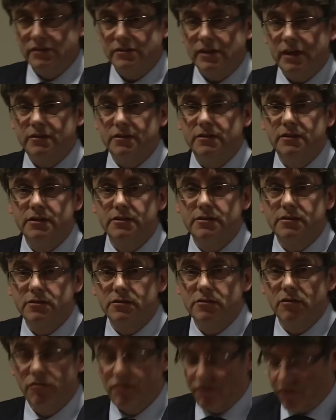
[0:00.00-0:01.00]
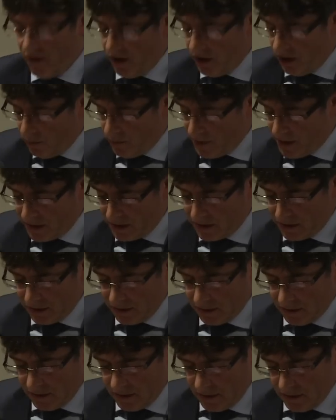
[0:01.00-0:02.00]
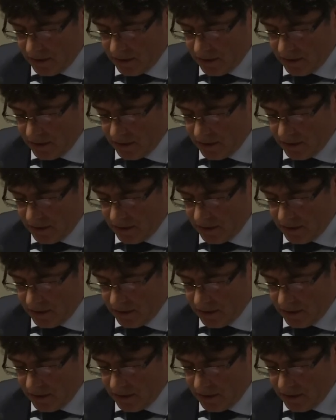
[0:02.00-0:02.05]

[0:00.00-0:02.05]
that it is following